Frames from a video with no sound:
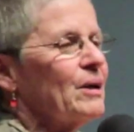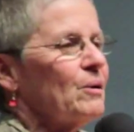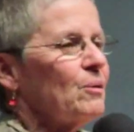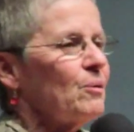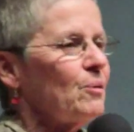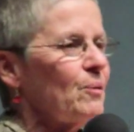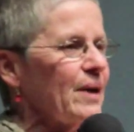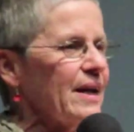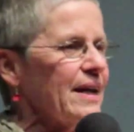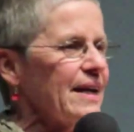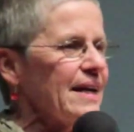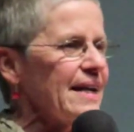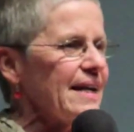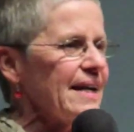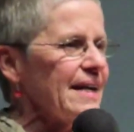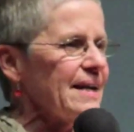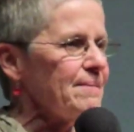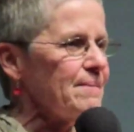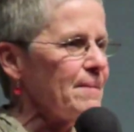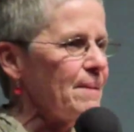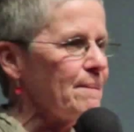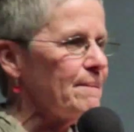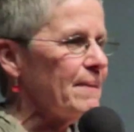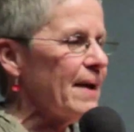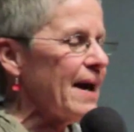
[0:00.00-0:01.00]

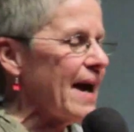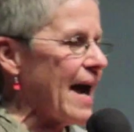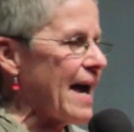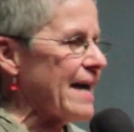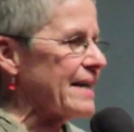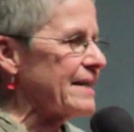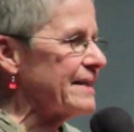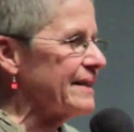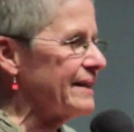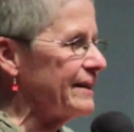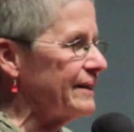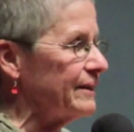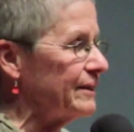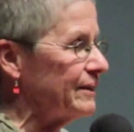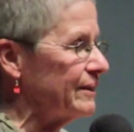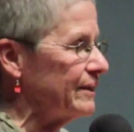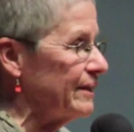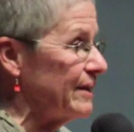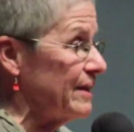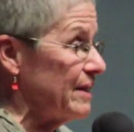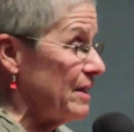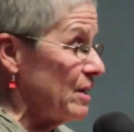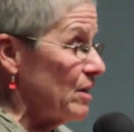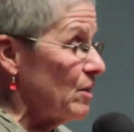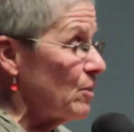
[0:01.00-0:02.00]
We met
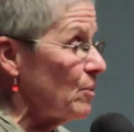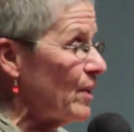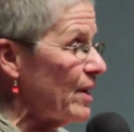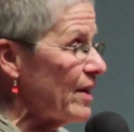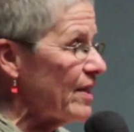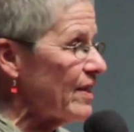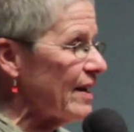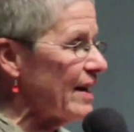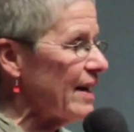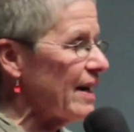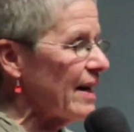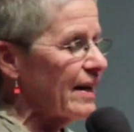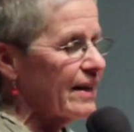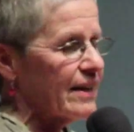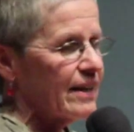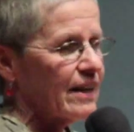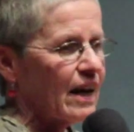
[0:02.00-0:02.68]
with a